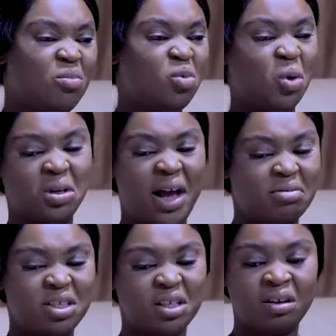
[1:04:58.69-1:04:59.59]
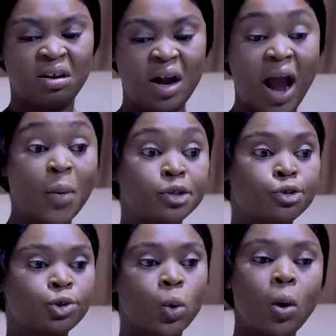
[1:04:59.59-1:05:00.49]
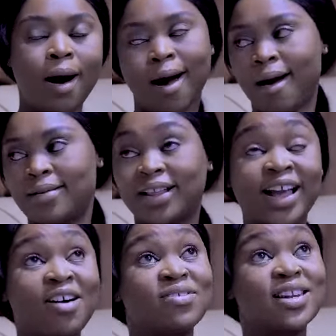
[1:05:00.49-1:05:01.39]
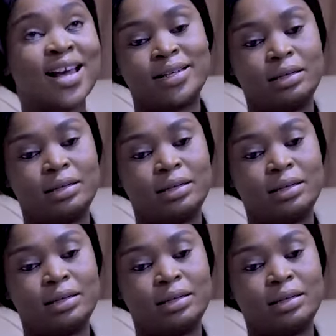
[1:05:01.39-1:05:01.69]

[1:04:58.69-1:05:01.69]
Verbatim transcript: Nkem, I see. I will show her that I have